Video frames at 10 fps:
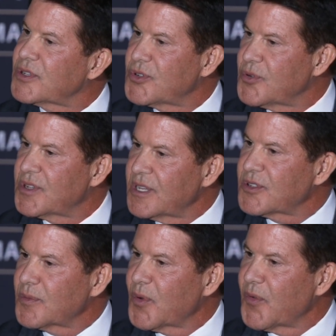a
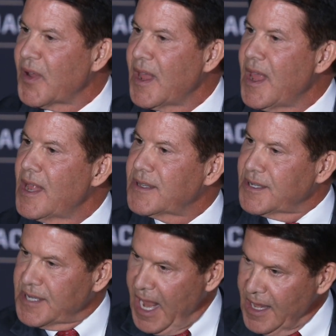jujitsu move to
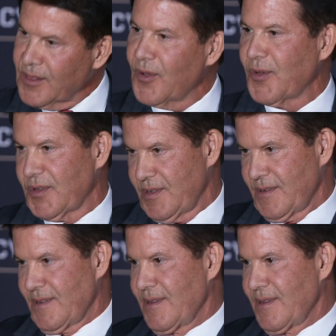take those